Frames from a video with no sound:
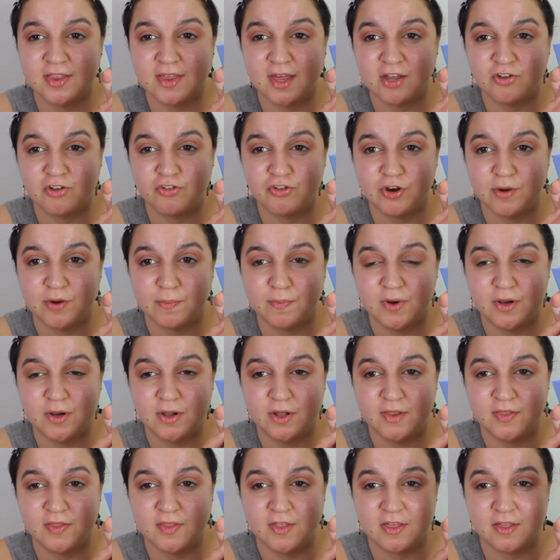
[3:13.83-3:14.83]
take
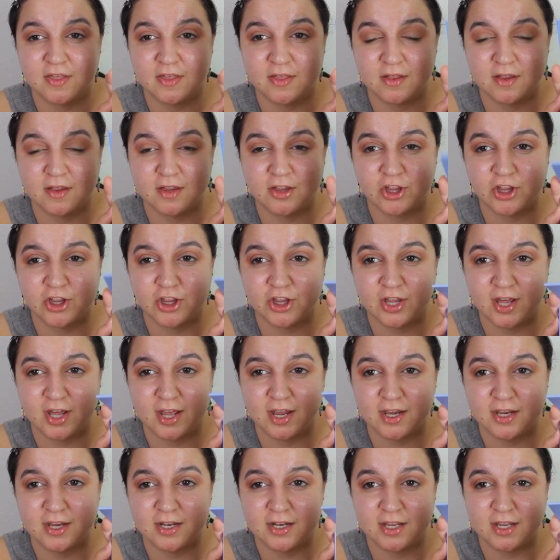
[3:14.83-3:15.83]
Triplet, this
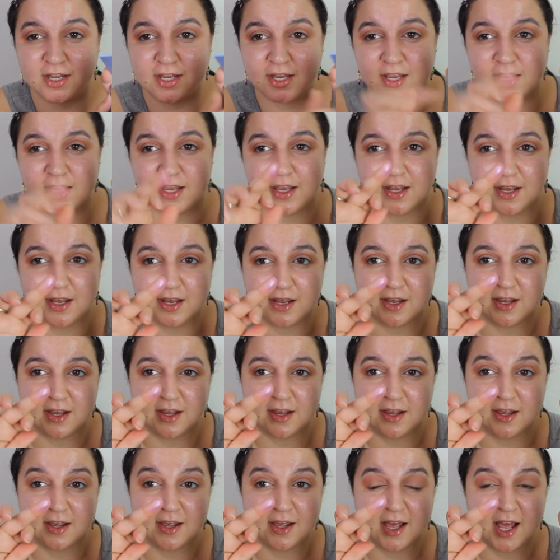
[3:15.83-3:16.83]
shade
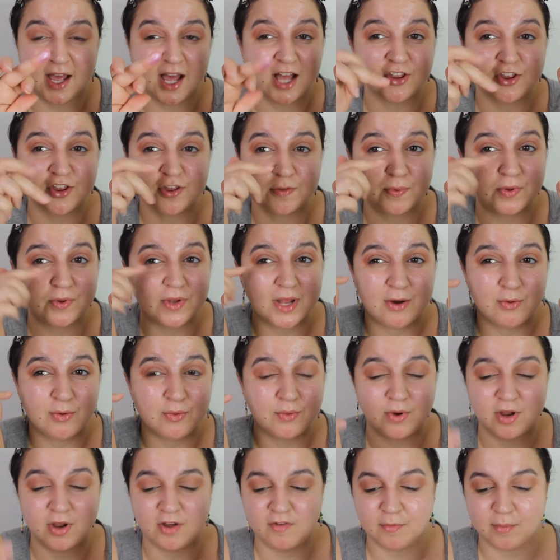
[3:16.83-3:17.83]
here, and just put that
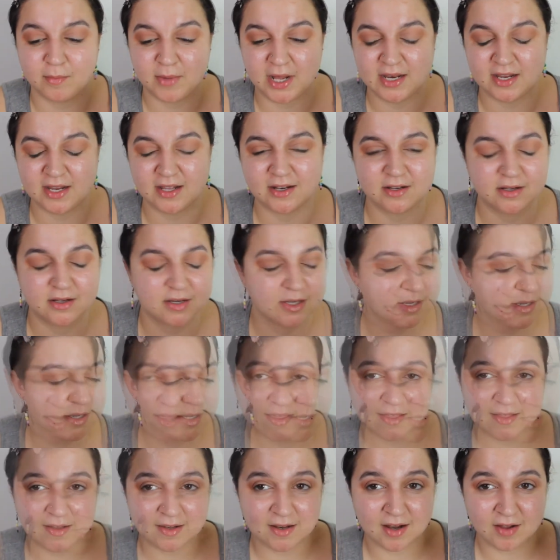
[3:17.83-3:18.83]
all over my lid.
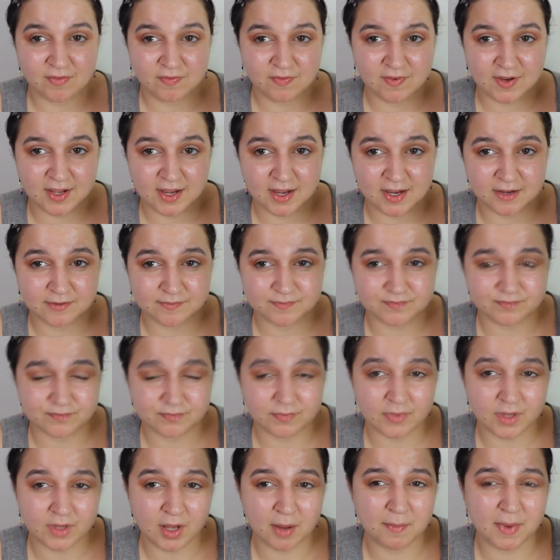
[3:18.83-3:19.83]
It's lovely,
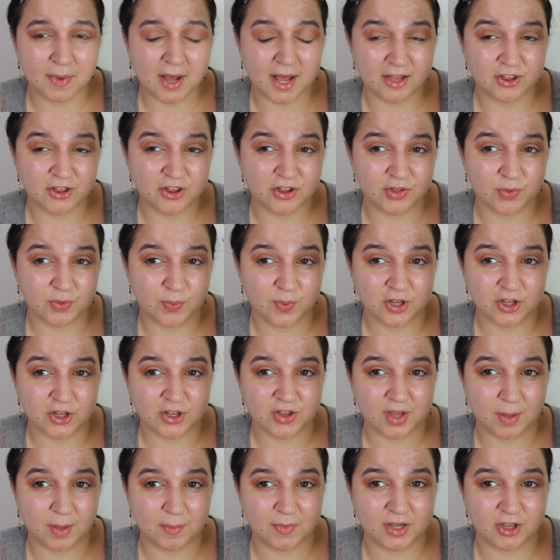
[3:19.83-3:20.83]
but I just wish
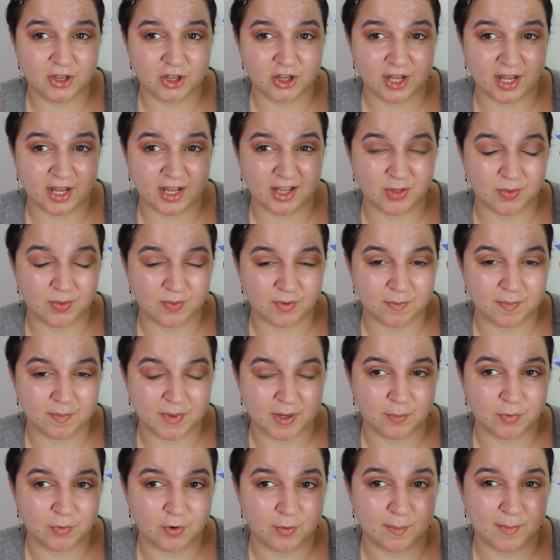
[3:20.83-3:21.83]
some of the shades were a
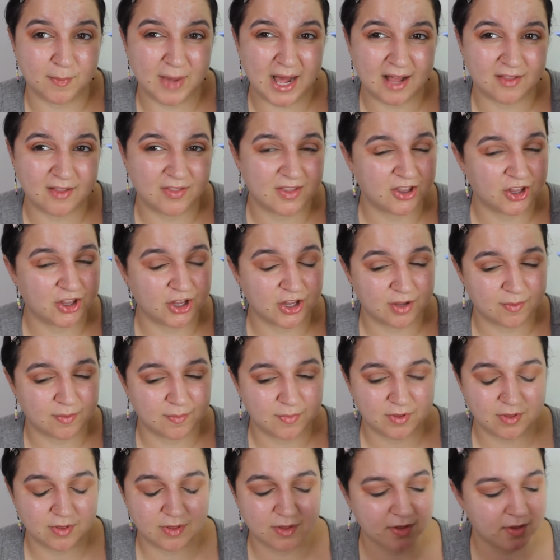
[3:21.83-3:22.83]
bit more matte than
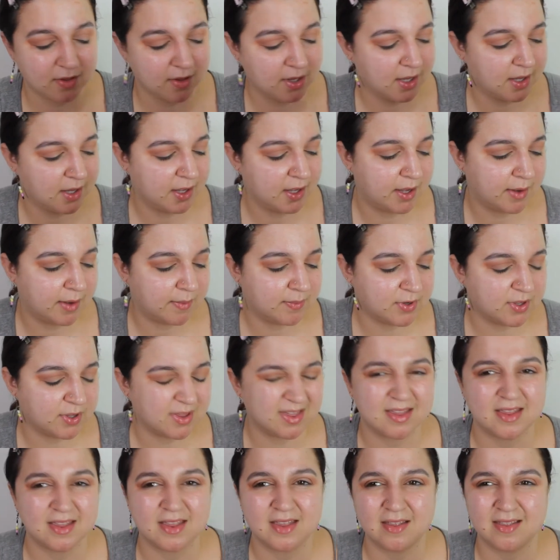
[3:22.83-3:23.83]
shimmers,
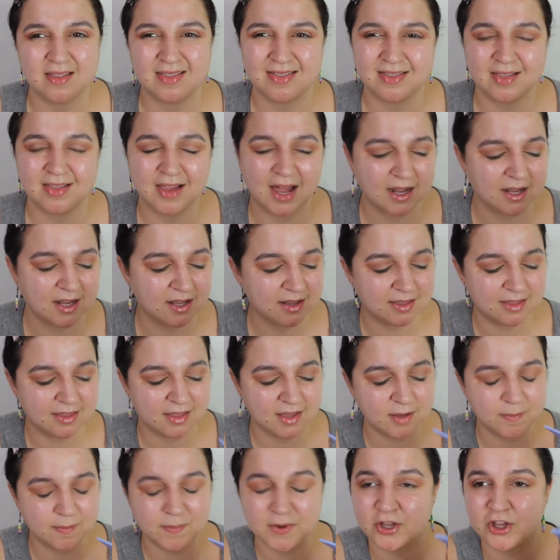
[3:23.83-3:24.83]
because like a
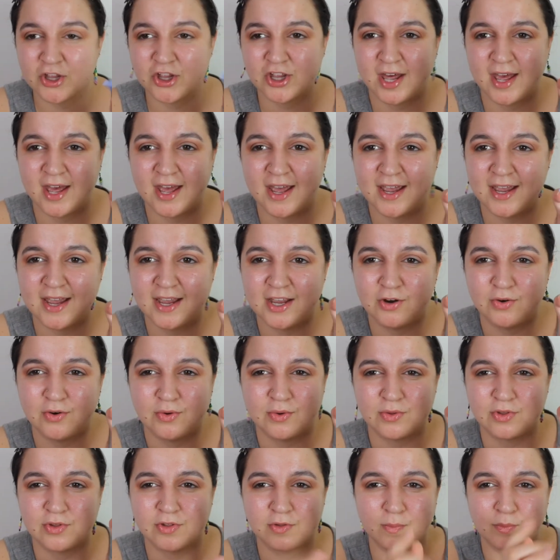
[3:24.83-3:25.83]
deeper shade
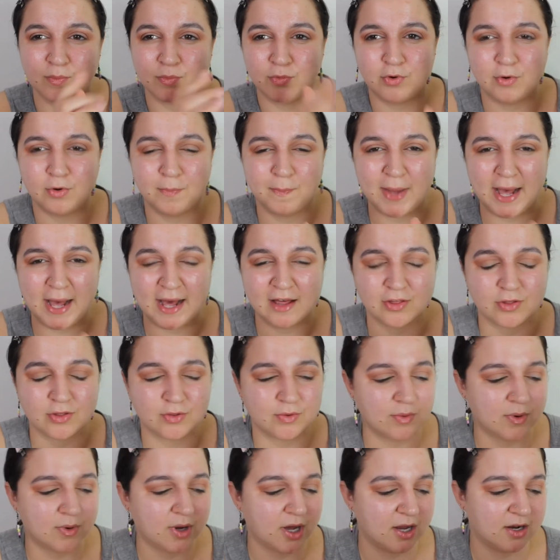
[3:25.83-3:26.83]
or some more
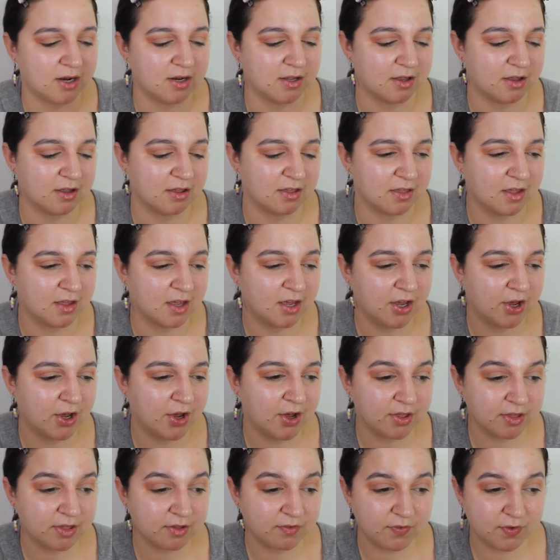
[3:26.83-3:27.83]
pastel colours.
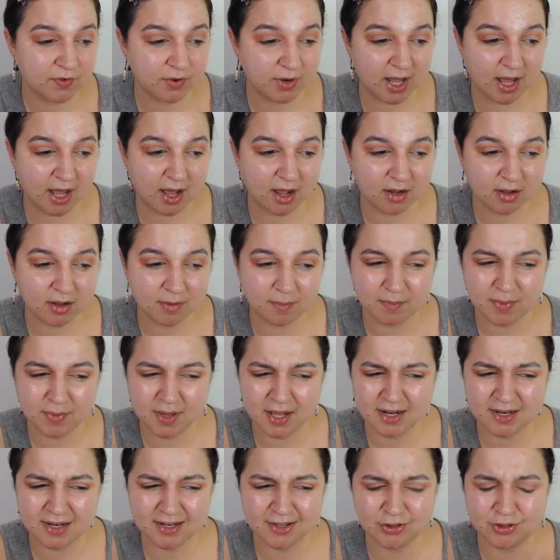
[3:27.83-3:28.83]
So I feel like I can
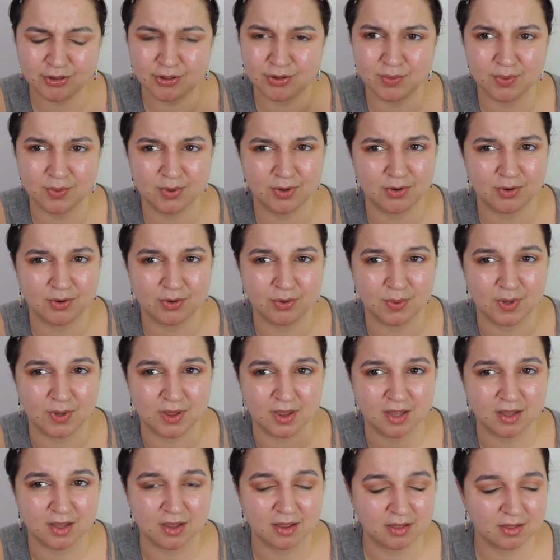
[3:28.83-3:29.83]
barely do a look with
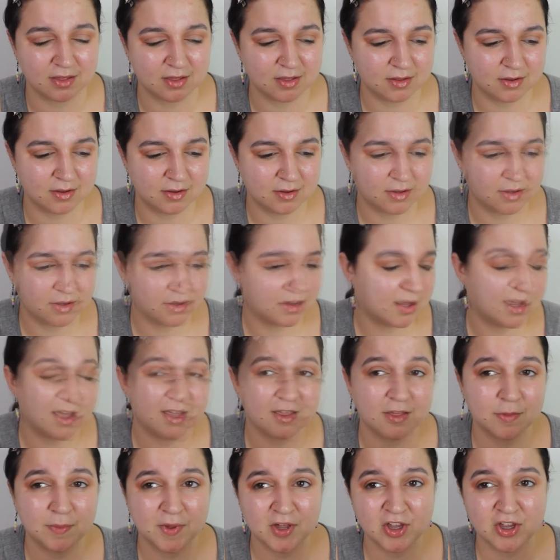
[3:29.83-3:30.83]
this,
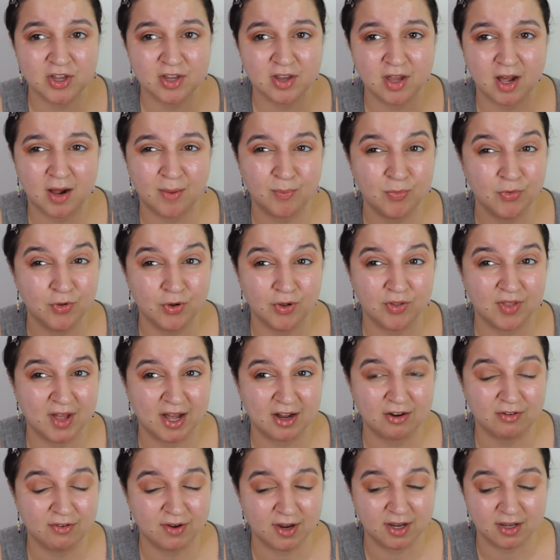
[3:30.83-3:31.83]
especially that I'm not that
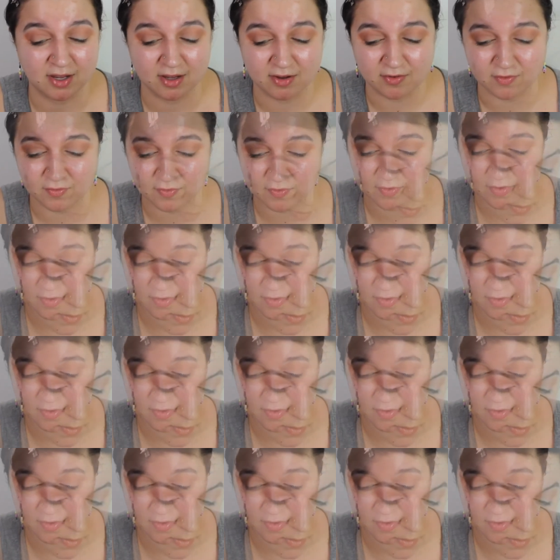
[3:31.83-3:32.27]
creative.